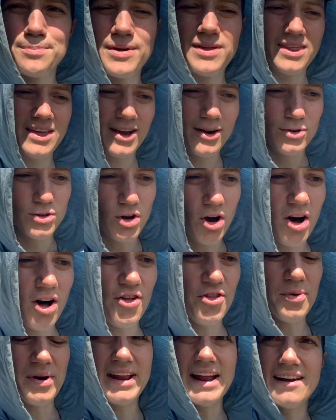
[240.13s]
and then go all
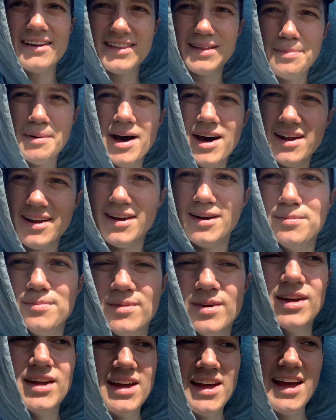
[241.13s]
the way down to the bottom
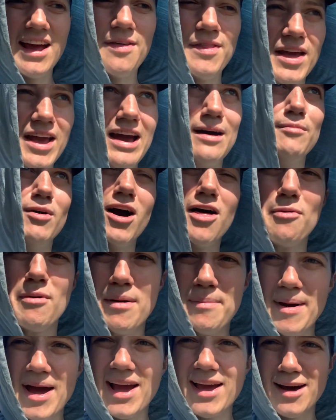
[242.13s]
and then come all the way
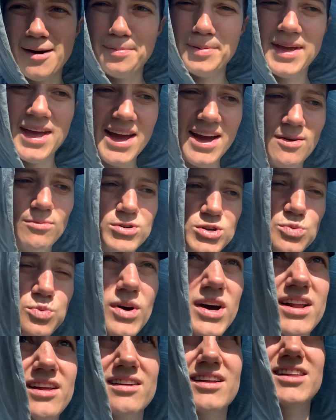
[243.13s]
back up again, which is
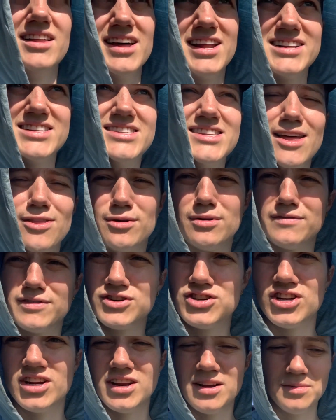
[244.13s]
what a lot of Southern
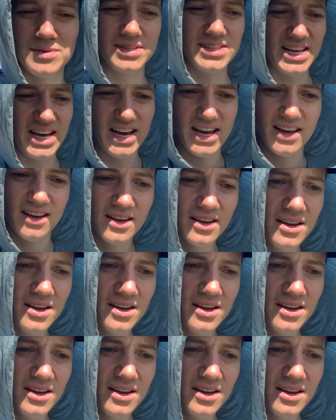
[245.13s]
Virginia was like.